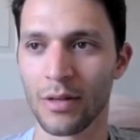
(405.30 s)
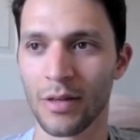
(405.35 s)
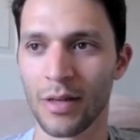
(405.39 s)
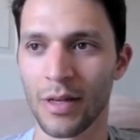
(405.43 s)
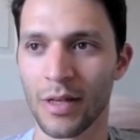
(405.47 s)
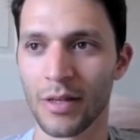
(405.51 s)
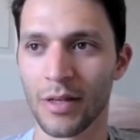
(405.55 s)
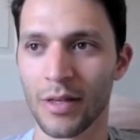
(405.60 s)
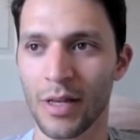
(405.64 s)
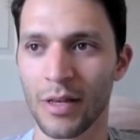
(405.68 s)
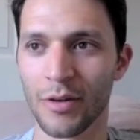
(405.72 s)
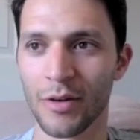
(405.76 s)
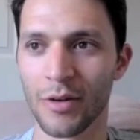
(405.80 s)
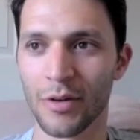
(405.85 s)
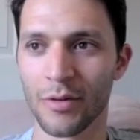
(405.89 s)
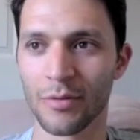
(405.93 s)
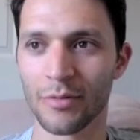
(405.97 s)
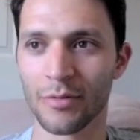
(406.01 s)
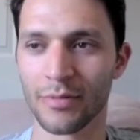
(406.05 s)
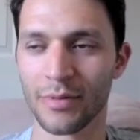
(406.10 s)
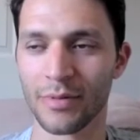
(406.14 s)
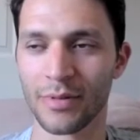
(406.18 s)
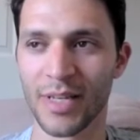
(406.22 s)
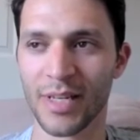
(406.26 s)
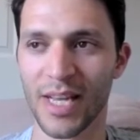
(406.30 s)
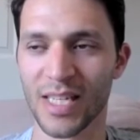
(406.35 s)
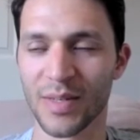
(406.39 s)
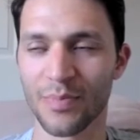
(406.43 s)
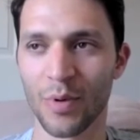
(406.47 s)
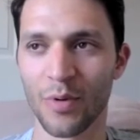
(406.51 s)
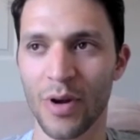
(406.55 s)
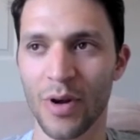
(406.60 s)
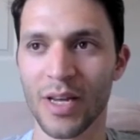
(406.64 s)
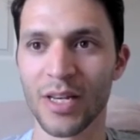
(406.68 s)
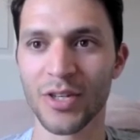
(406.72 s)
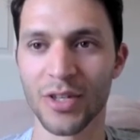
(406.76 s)
in in your
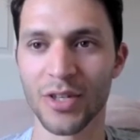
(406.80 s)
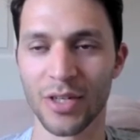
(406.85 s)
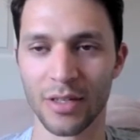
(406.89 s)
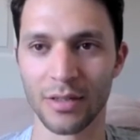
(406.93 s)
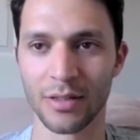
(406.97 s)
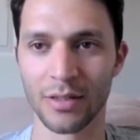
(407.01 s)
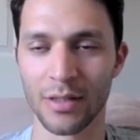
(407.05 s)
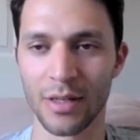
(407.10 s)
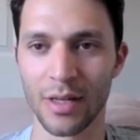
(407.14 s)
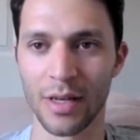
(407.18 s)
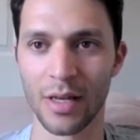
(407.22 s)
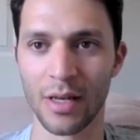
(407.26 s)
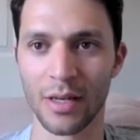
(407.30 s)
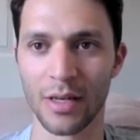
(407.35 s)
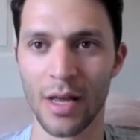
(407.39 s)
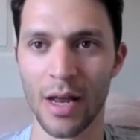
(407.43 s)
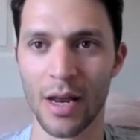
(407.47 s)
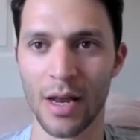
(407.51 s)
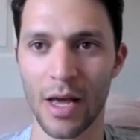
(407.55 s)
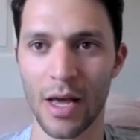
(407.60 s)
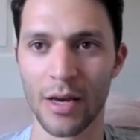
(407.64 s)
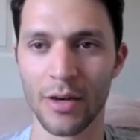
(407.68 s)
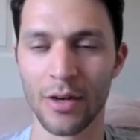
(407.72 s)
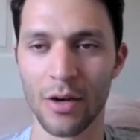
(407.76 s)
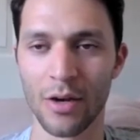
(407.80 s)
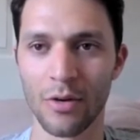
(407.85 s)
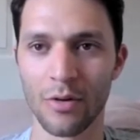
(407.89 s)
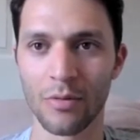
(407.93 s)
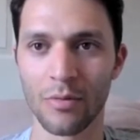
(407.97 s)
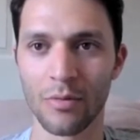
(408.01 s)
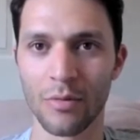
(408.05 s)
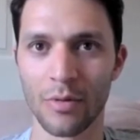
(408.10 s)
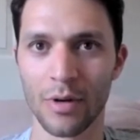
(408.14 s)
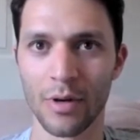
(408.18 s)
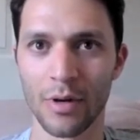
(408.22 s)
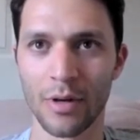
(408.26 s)
desperation. And I, I
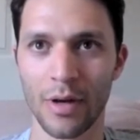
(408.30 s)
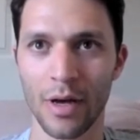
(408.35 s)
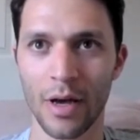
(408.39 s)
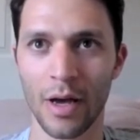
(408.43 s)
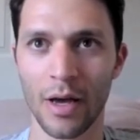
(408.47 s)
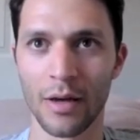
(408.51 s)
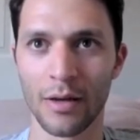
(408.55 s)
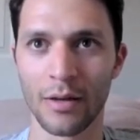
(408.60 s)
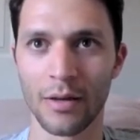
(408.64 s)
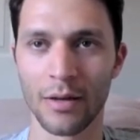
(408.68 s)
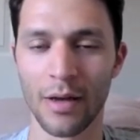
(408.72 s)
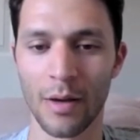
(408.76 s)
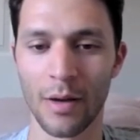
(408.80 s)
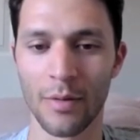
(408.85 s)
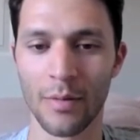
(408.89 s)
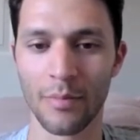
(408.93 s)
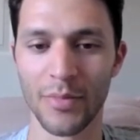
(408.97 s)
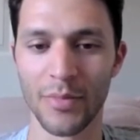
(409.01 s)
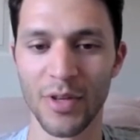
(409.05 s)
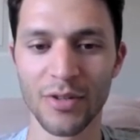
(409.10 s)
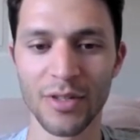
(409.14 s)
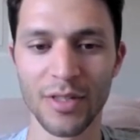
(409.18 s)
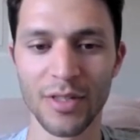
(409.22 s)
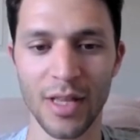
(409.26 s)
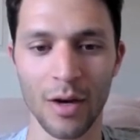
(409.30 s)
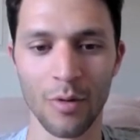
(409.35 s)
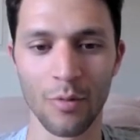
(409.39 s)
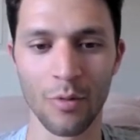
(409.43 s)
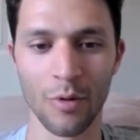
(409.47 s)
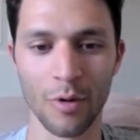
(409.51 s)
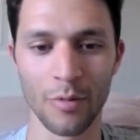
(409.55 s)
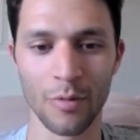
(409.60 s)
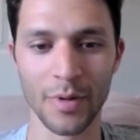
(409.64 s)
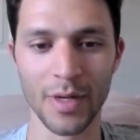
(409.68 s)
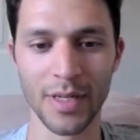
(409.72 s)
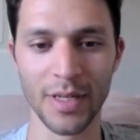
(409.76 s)
know I, am using that
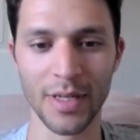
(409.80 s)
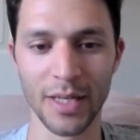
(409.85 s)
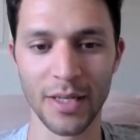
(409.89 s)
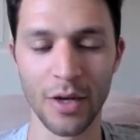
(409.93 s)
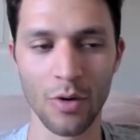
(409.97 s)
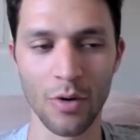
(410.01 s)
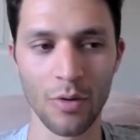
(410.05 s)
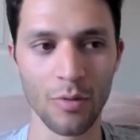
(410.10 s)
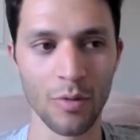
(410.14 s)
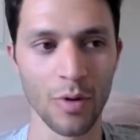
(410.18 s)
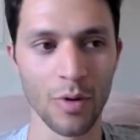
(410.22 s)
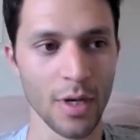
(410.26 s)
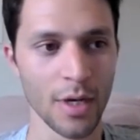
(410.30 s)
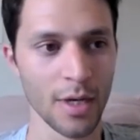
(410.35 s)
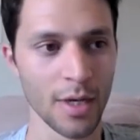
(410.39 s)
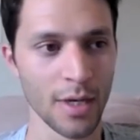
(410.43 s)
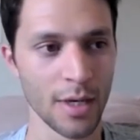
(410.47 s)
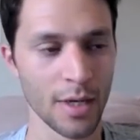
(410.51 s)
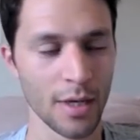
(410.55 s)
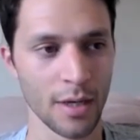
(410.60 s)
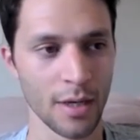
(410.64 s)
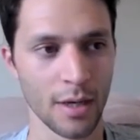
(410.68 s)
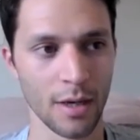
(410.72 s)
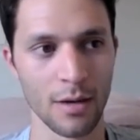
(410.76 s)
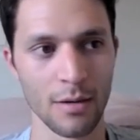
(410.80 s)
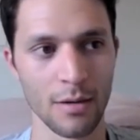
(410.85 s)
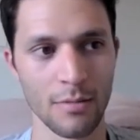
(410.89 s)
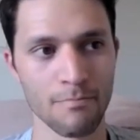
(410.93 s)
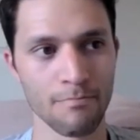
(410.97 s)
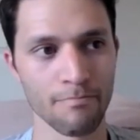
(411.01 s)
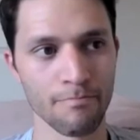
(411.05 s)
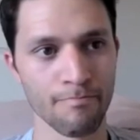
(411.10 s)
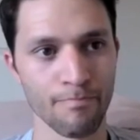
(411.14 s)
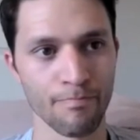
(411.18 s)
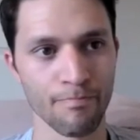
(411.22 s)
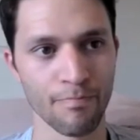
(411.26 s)
word because I know
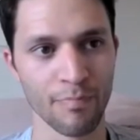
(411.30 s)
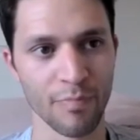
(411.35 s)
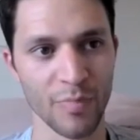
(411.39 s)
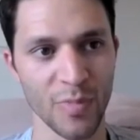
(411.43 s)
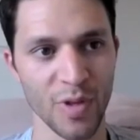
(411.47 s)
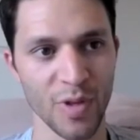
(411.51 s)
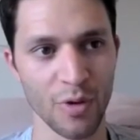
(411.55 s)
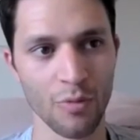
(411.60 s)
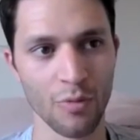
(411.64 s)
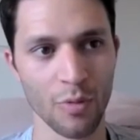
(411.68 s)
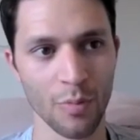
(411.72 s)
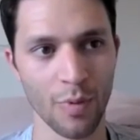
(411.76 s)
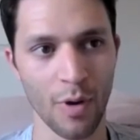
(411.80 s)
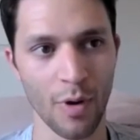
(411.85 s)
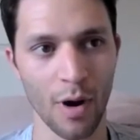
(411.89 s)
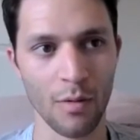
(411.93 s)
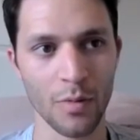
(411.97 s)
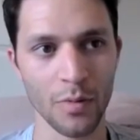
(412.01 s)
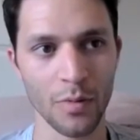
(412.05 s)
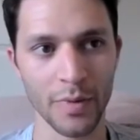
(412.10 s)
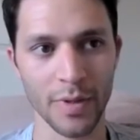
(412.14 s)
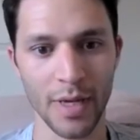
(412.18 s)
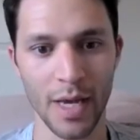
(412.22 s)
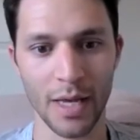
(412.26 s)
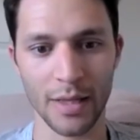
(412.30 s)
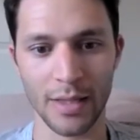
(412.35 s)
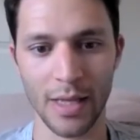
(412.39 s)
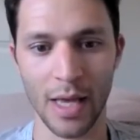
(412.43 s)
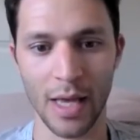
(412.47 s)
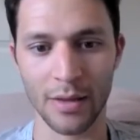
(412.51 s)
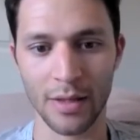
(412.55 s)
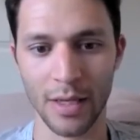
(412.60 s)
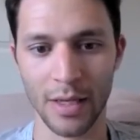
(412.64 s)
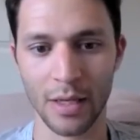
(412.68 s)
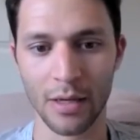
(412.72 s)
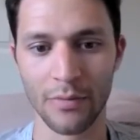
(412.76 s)
um, you were probably at,
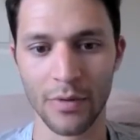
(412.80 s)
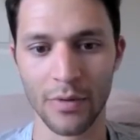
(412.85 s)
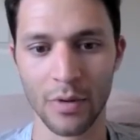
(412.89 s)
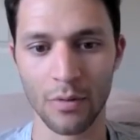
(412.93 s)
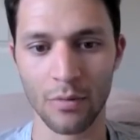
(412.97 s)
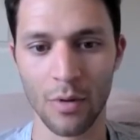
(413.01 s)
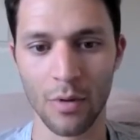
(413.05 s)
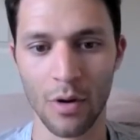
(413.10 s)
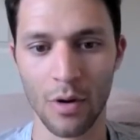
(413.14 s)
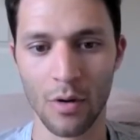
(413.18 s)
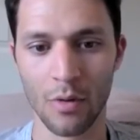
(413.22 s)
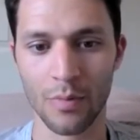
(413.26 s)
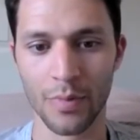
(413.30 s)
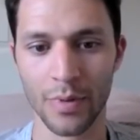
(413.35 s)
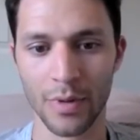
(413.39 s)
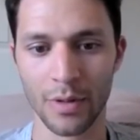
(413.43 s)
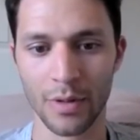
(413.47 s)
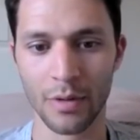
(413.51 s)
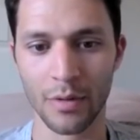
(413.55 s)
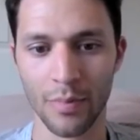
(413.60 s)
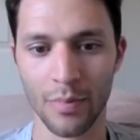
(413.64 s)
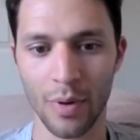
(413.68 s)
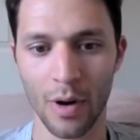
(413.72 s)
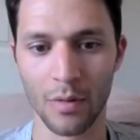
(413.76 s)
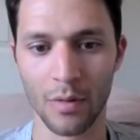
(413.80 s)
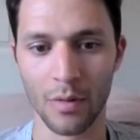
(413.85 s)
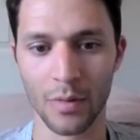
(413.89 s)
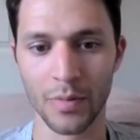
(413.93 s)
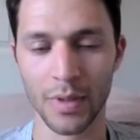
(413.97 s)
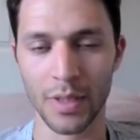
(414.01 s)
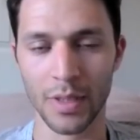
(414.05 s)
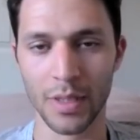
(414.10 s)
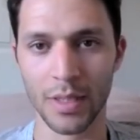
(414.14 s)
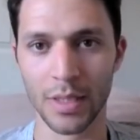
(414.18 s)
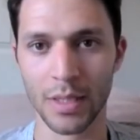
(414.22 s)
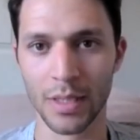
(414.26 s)
at the end of your rope and you
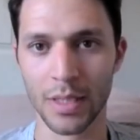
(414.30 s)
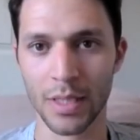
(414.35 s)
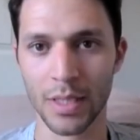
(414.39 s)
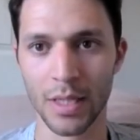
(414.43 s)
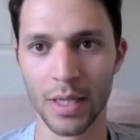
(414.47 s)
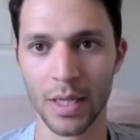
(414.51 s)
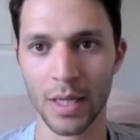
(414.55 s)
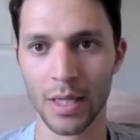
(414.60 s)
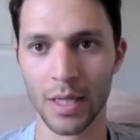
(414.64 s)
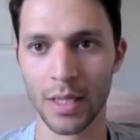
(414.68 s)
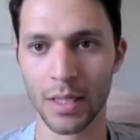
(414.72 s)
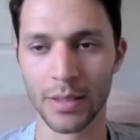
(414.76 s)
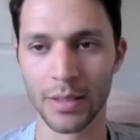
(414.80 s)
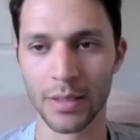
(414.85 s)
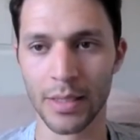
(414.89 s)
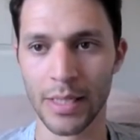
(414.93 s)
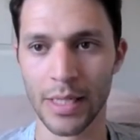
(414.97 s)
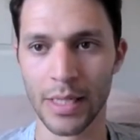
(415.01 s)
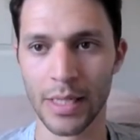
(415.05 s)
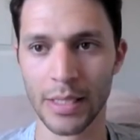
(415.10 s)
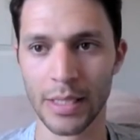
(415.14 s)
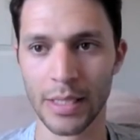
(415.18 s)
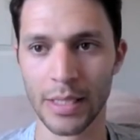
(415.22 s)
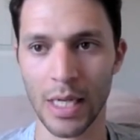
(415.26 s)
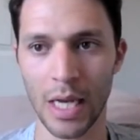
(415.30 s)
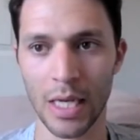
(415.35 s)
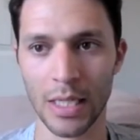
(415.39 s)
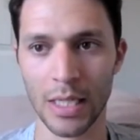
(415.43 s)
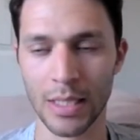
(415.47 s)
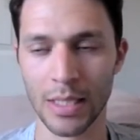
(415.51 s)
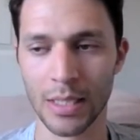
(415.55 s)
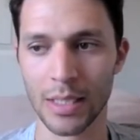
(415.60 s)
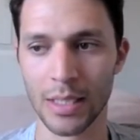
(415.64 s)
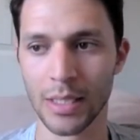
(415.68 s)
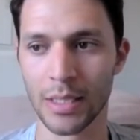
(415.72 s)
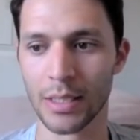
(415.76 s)
probably uh,
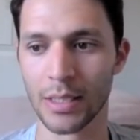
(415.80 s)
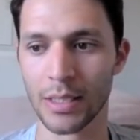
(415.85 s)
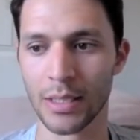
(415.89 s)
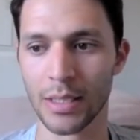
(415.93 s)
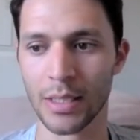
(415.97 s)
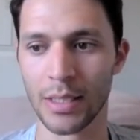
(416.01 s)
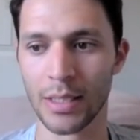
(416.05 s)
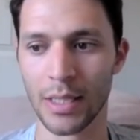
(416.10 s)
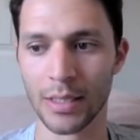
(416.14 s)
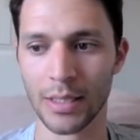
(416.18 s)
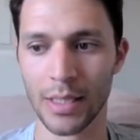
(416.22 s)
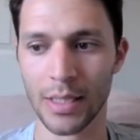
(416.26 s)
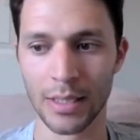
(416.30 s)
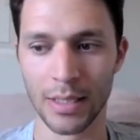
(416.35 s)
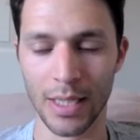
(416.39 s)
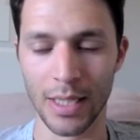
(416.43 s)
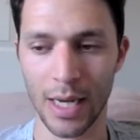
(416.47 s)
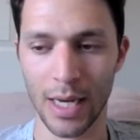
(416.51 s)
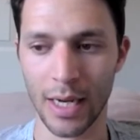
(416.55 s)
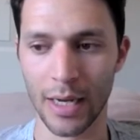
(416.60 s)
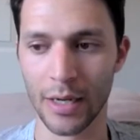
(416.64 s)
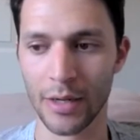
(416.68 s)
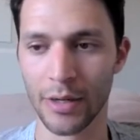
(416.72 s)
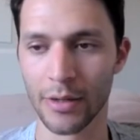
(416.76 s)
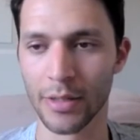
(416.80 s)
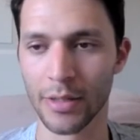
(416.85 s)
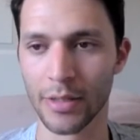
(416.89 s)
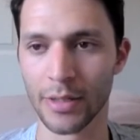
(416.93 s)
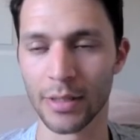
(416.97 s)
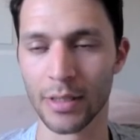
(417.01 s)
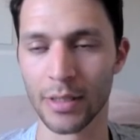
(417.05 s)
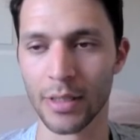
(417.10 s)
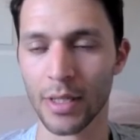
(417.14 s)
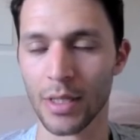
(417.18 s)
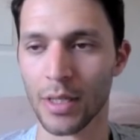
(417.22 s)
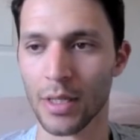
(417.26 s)
exhausted and, and, and tired
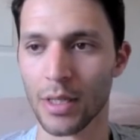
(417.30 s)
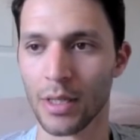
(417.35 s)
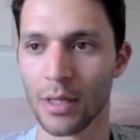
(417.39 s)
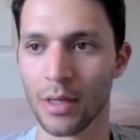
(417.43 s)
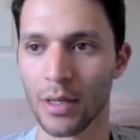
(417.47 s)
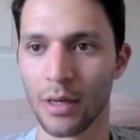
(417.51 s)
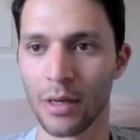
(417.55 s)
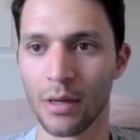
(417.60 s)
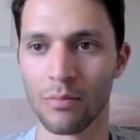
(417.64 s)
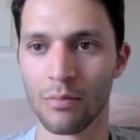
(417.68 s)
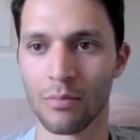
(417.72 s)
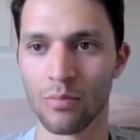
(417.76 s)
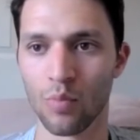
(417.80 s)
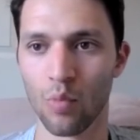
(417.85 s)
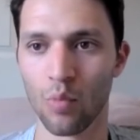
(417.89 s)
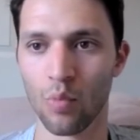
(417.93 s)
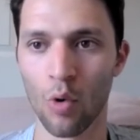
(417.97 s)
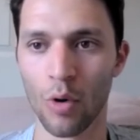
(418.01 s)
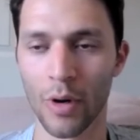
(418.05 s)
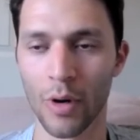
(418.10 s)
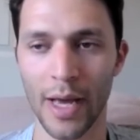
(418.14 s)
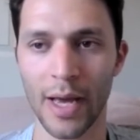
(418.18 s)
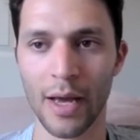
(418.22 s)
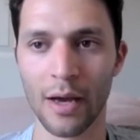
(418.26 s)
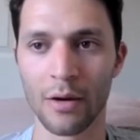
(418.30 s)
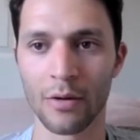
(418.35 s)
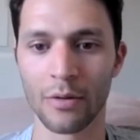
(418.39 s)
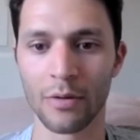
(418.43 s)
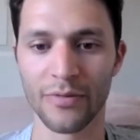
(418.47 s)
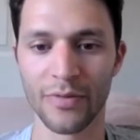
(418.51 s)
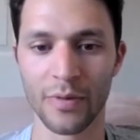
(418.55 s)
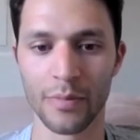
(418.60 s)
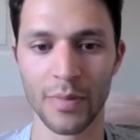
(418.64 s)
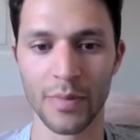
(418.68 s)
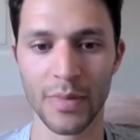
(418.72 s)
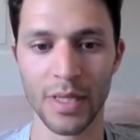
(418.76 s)
and um, worn out
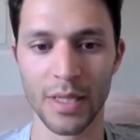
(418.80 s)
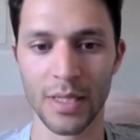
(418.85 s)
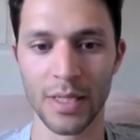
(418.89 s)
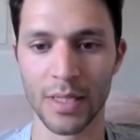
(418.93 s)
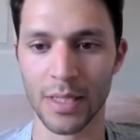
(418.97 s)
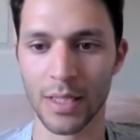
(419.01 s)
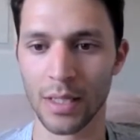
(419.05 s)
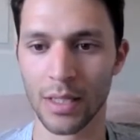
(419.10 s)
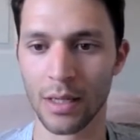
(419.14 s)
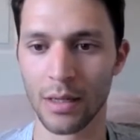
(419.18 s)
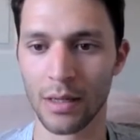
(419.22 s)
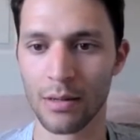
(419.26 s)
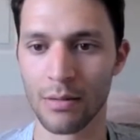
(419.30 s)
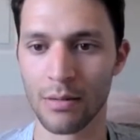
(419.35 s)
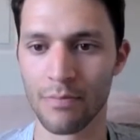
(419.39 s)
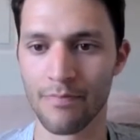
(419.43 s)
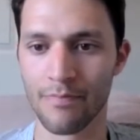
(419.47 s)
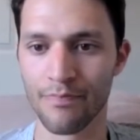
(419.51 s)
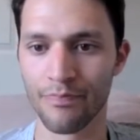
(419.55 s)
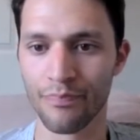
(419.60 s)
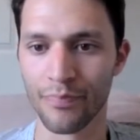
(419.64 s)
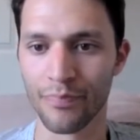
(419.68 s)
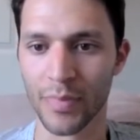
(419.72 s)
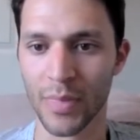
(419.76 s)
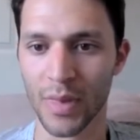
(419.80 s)
from this. Um,